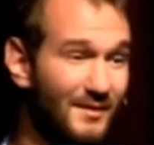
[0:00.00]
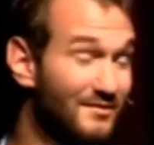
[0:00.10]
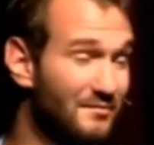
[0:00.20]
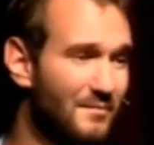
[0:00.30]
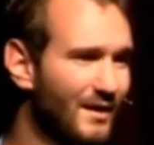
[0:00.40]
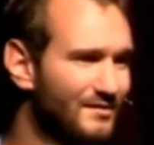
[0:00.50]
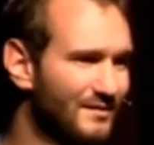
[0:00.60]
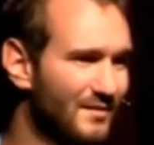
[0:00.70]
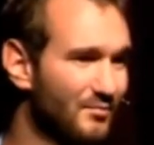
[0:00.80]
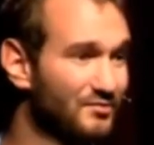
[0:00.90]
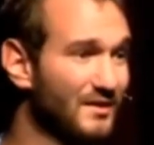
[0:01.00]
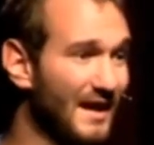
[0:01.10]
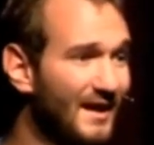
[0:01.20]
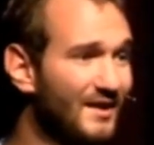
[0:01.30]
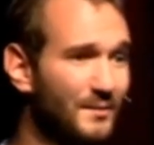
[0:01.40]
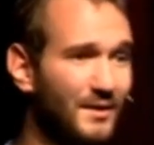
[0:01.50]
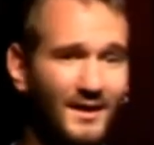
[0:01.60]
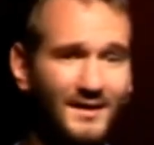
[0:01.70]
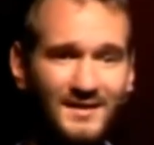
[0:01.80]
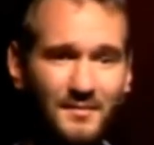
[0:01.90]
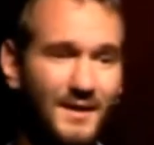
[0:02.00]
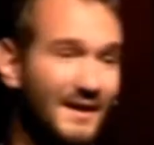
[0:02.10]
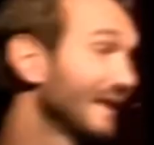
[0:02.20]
It's amazing. They put their hands behind their back